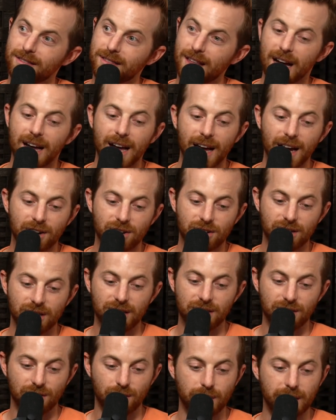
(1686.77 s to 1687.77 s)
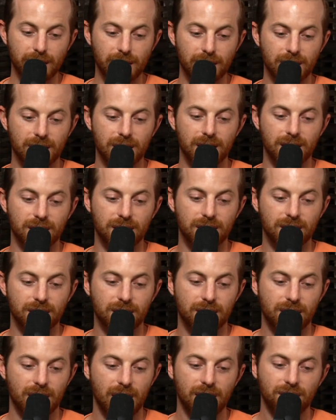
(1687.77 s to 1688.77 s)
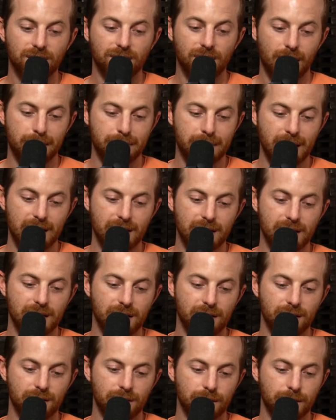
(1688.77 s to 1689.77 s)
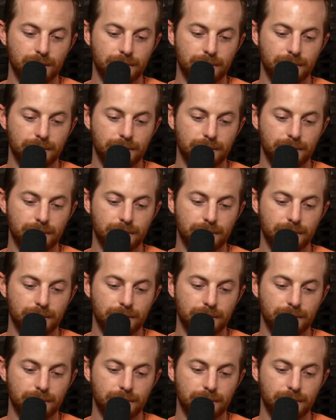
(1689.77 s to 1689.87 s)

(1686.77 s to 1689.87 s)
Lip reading: That actually is a real lead. Thanks, Top Bandito.